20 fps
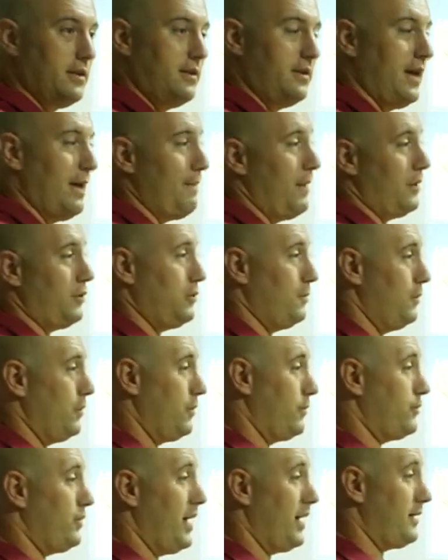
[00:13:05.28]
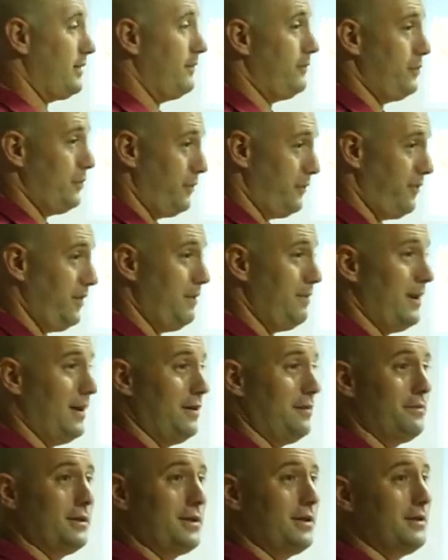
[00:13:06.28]
that makes you more attractive to a
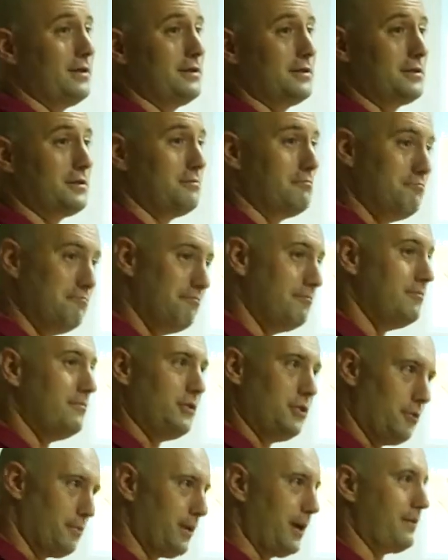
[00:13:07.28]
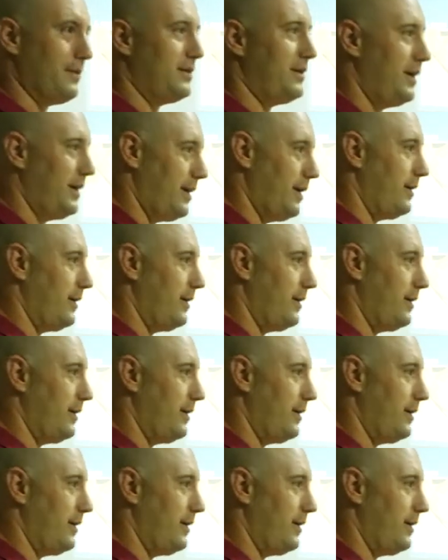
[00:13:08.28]
female because you'll probably take